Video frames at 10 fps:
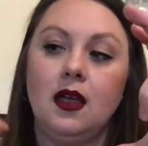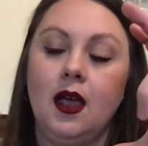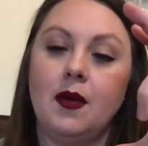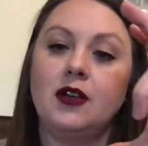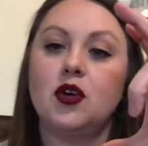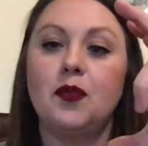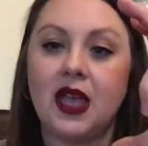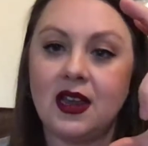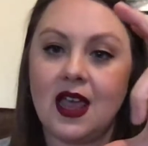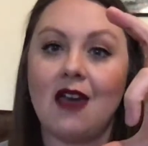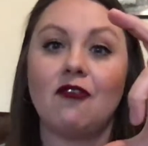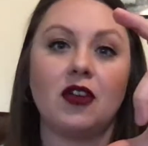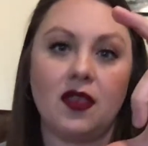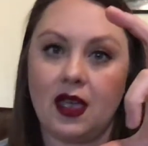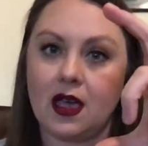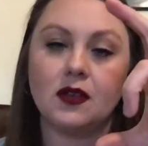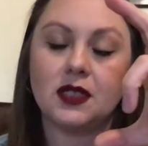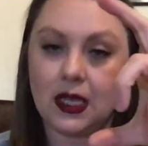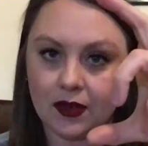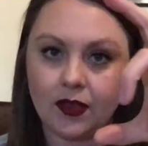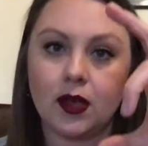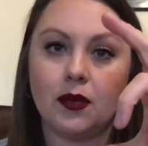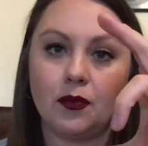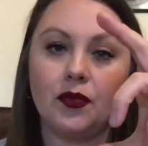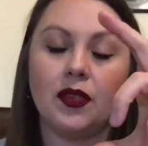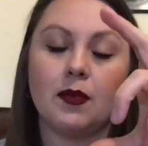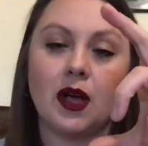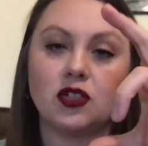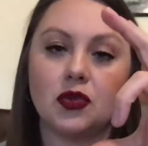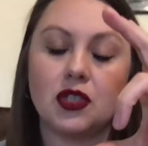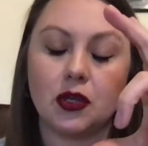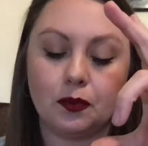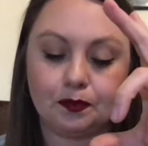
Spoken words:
underpin everything else, even the module 2.